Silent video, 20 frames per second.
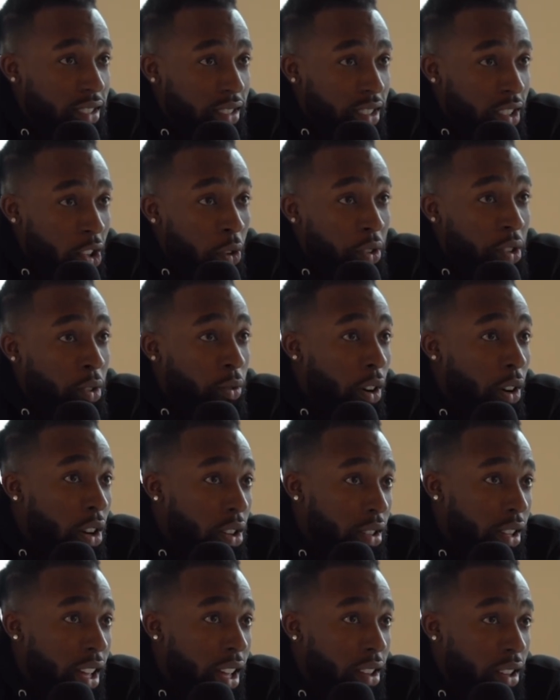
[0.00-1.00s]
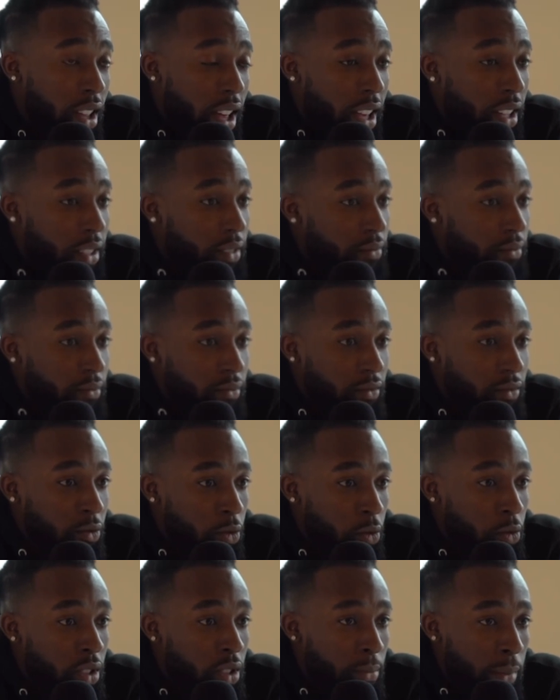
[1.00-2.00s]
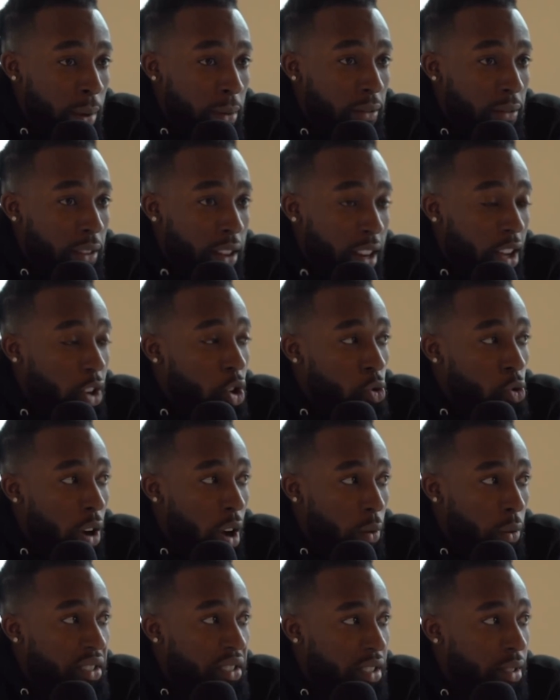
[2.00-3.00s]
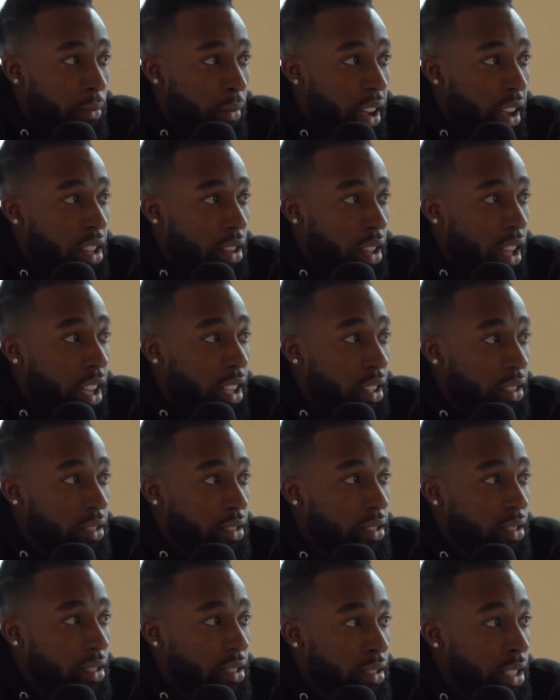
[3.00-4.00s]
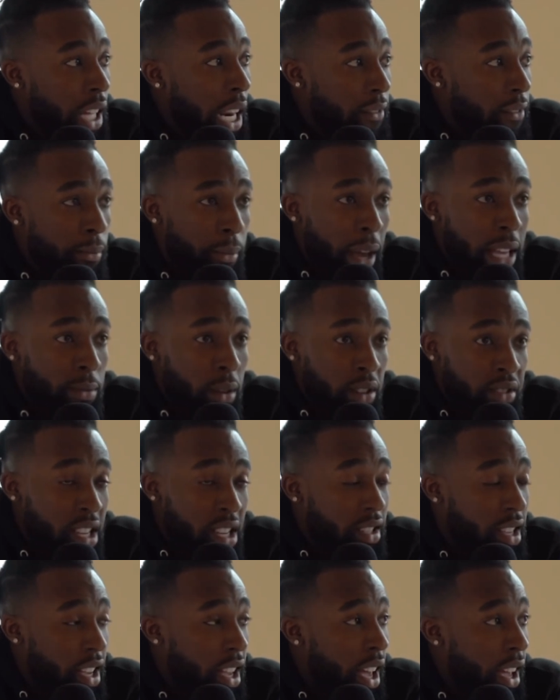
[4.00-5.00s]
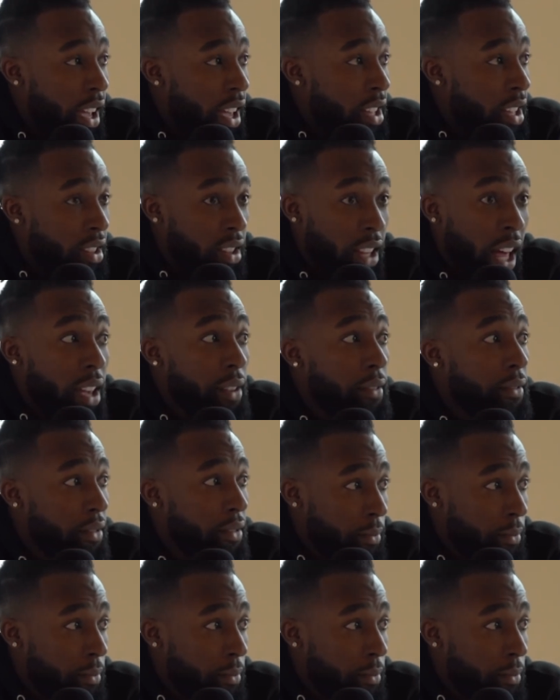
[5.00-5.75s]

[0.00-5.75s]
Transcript: going through all of that, like, really made me find out who I was as a man. Like, not even baseball, just in life.